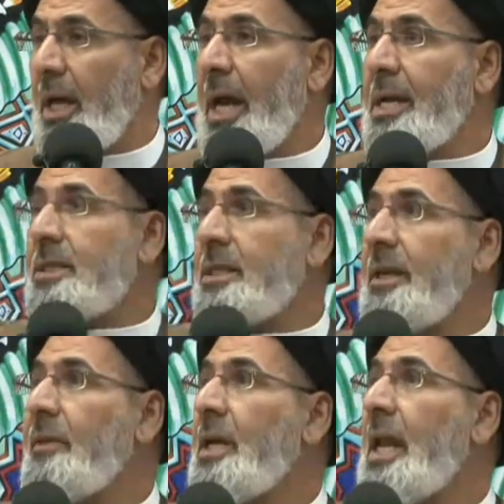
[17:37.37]
And I
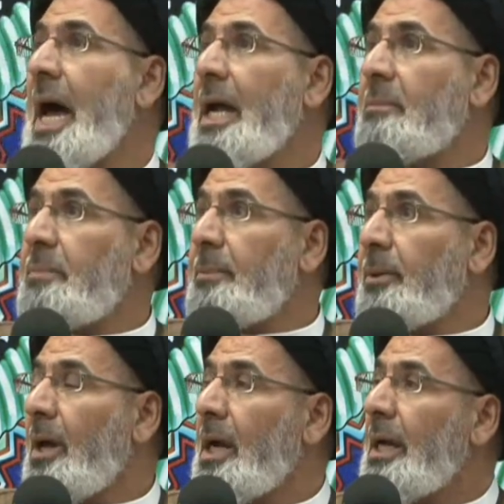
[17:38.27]
see the line.
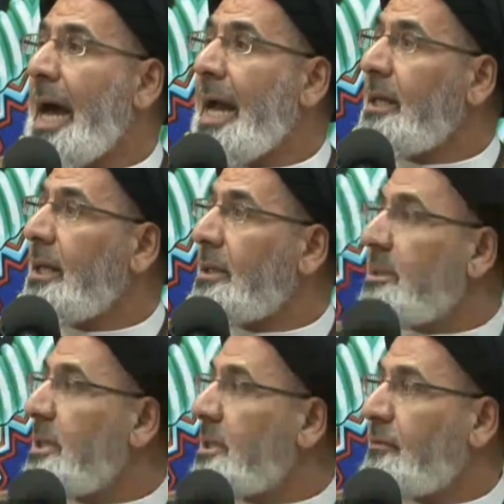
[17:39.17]
People are lining
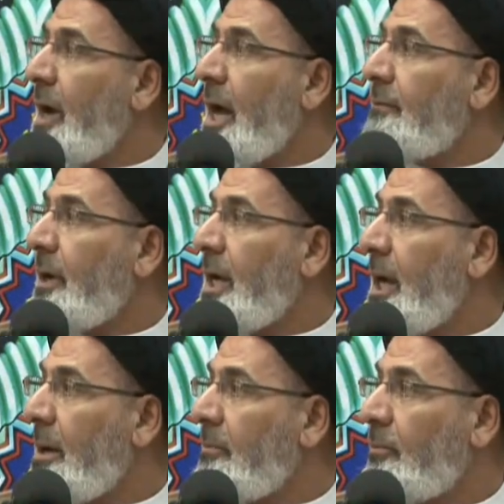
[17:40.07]
since 5
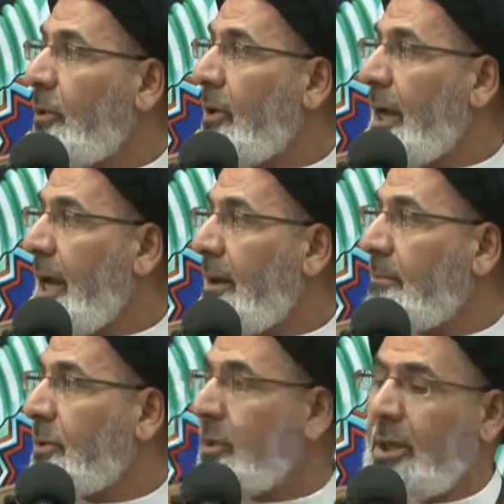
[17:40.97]
a.m., 4
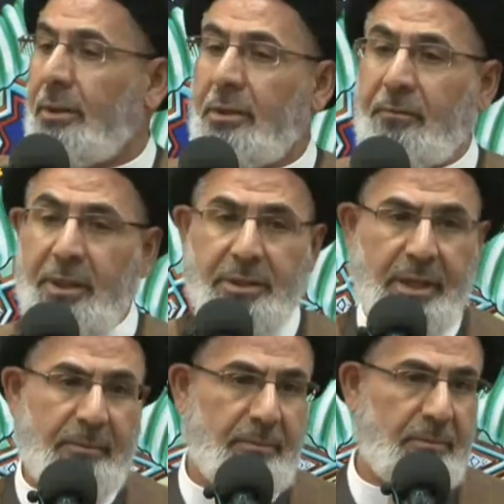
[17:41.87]
a.m. to get the
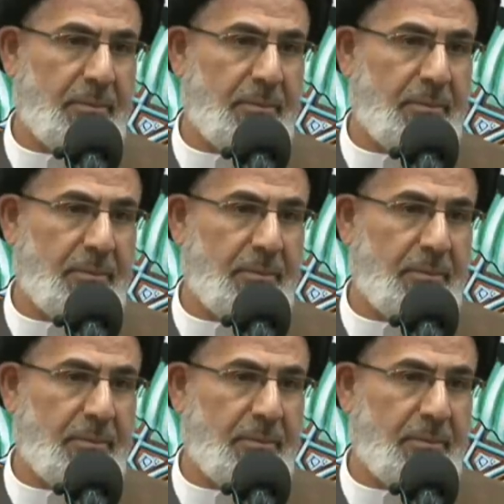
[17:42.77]
visa.